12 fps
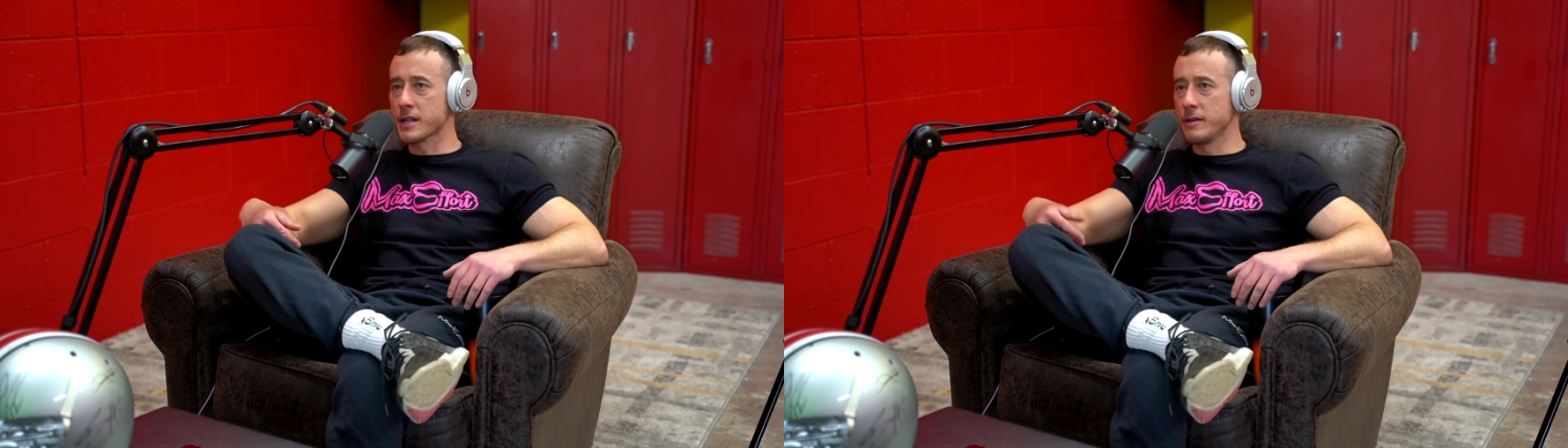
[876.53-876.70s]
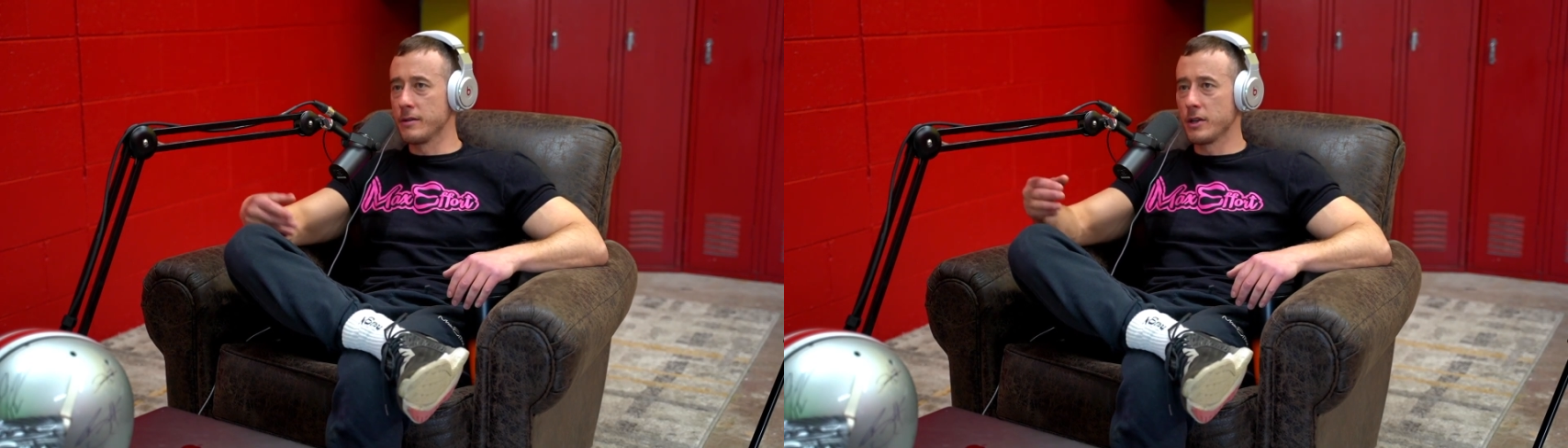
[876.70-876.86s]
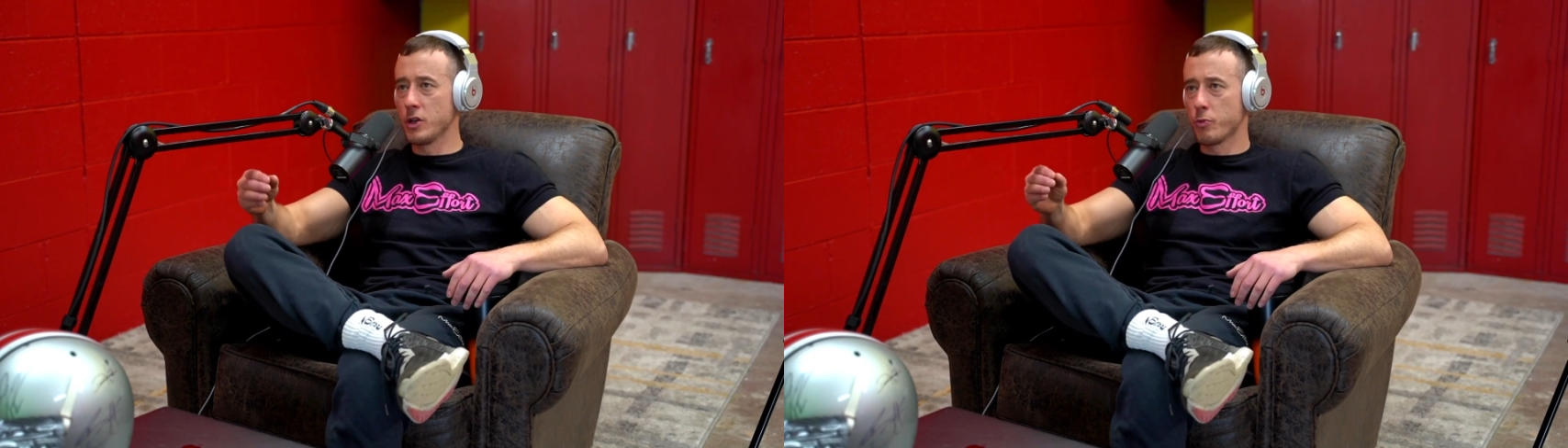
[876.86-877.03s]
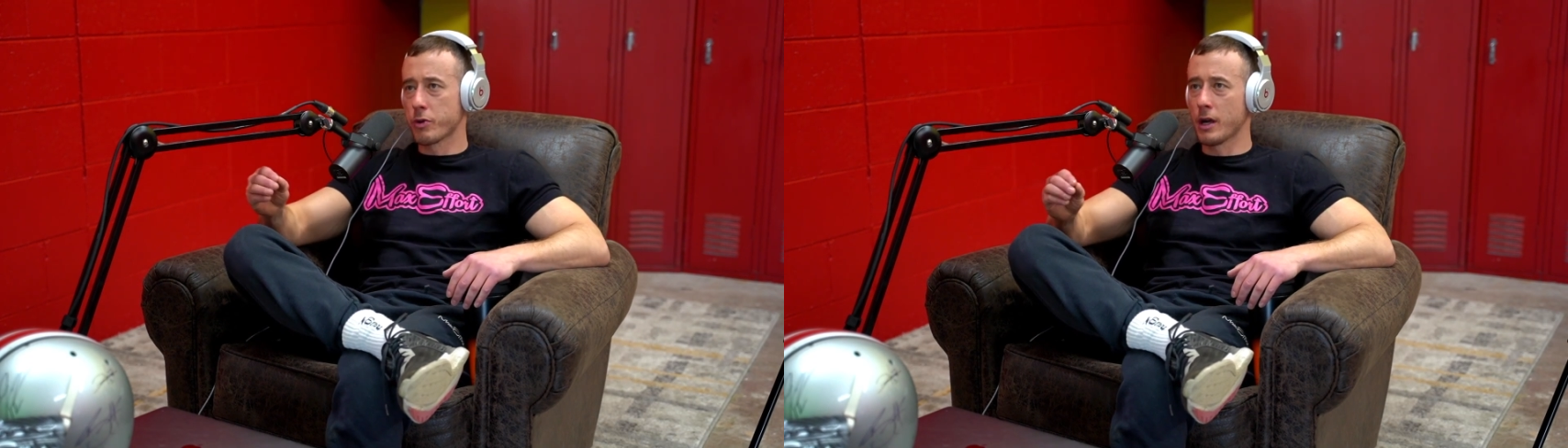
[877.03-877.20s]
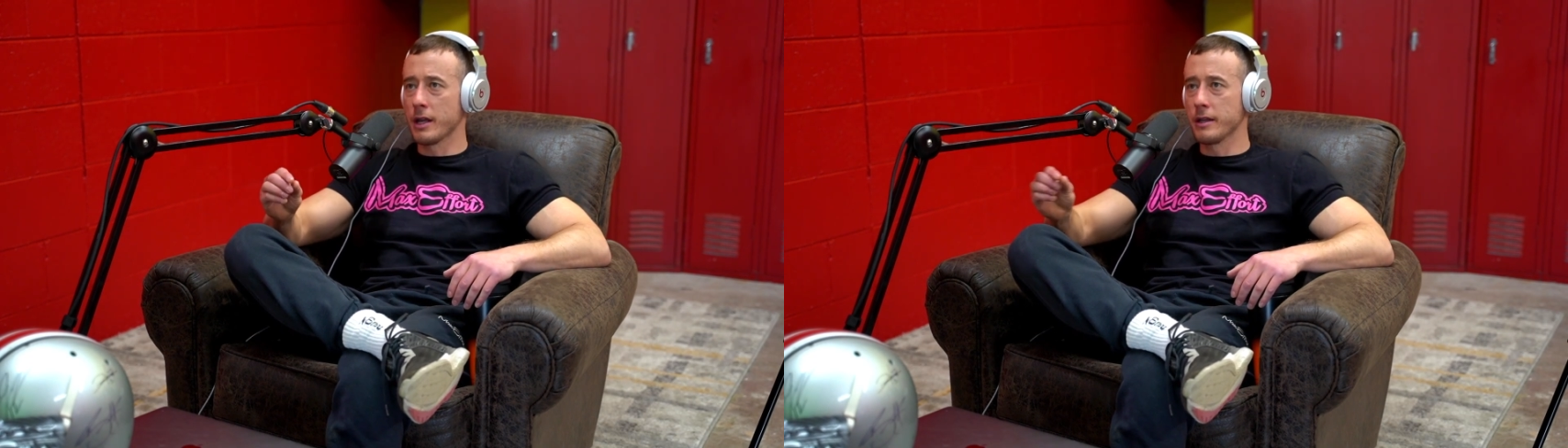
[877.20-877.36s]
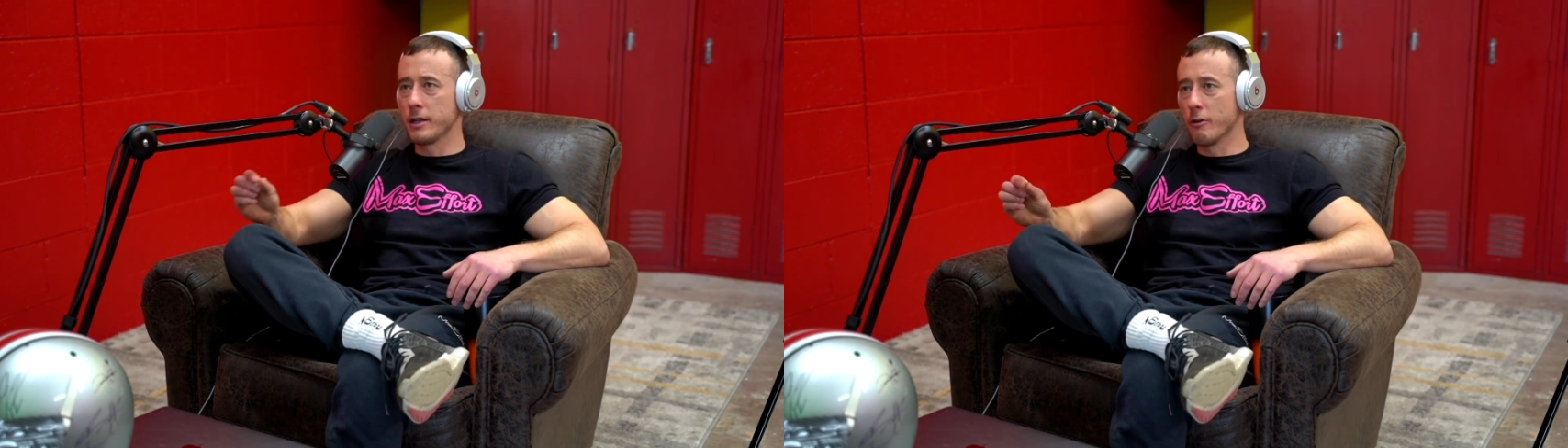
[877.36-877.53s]
and you
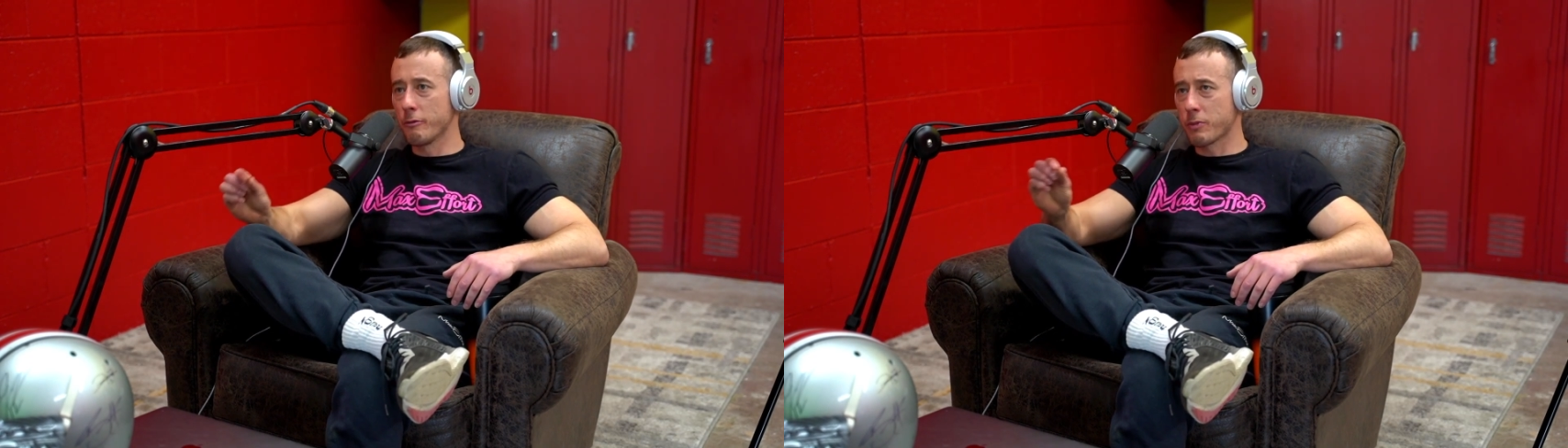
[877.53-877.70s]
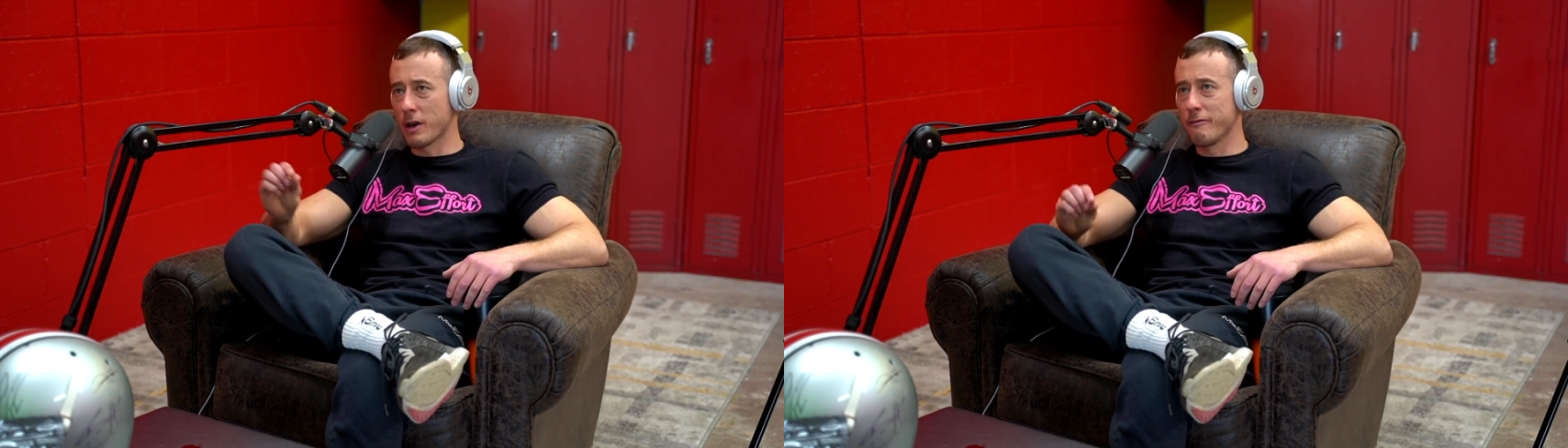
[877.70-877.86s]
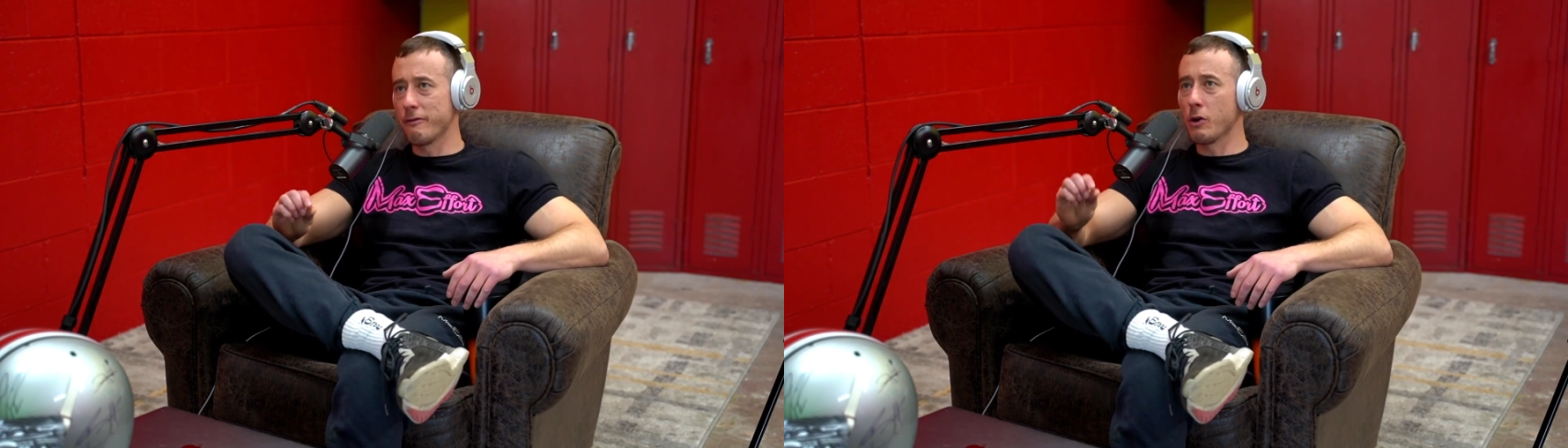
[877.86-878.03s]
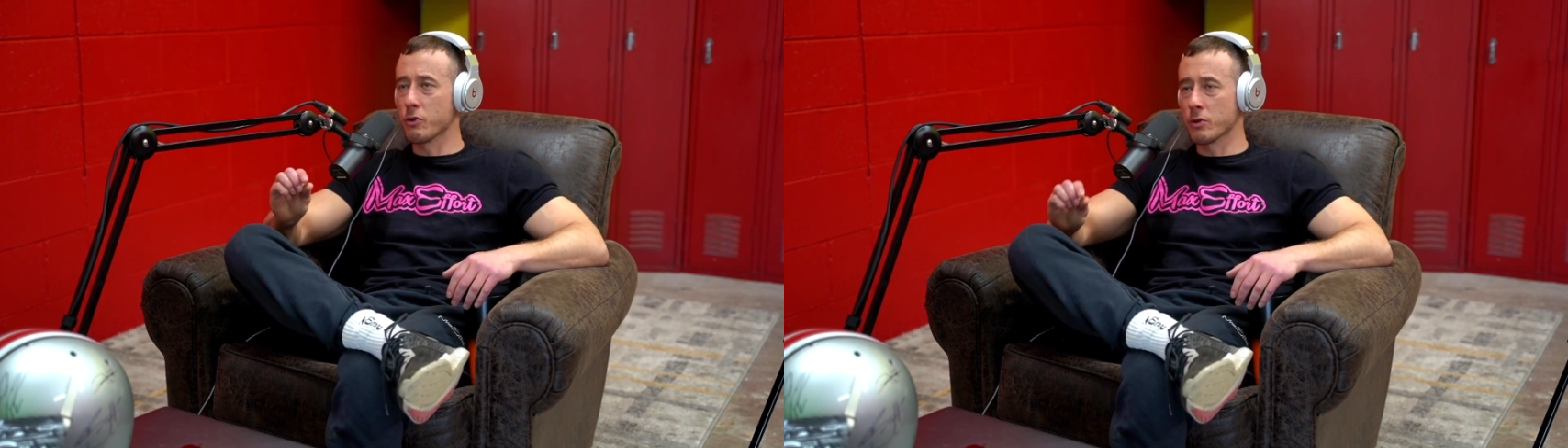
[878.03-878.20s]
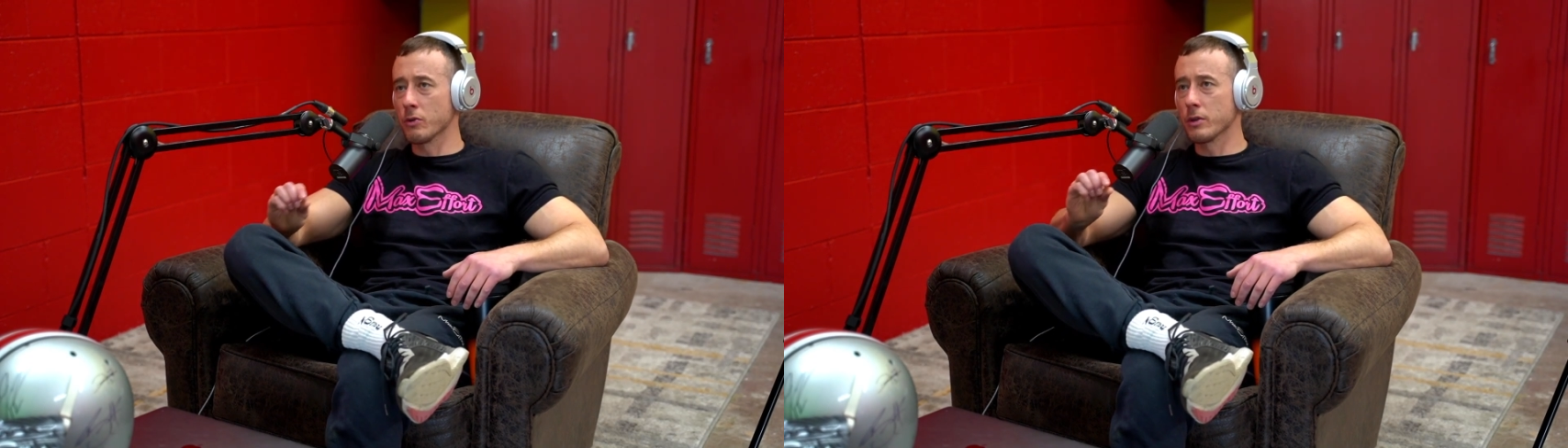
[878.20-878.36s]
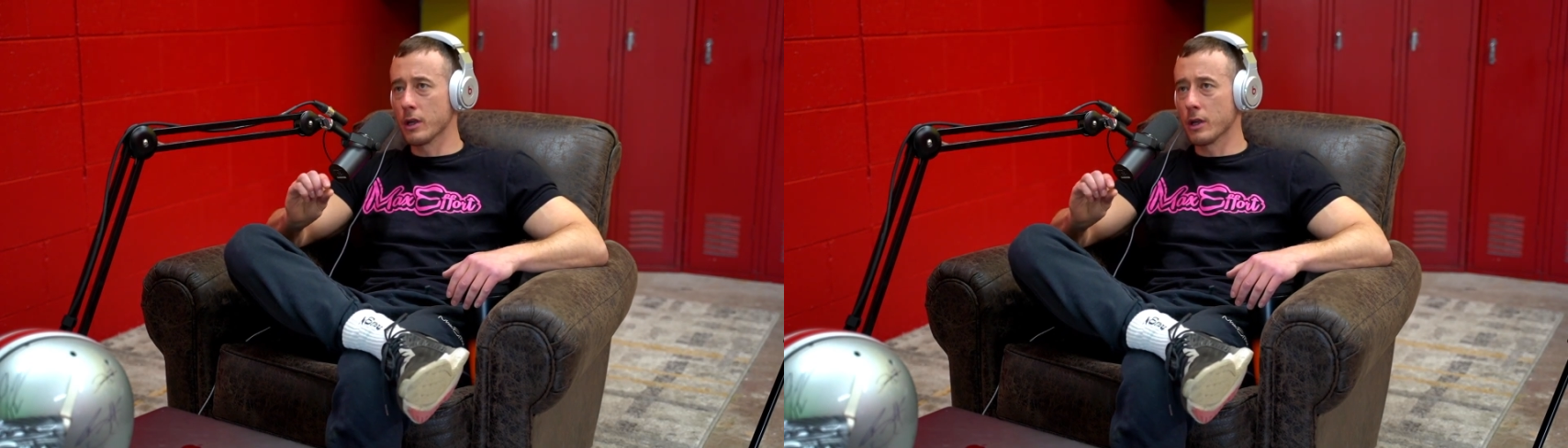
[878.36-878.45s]
probably fell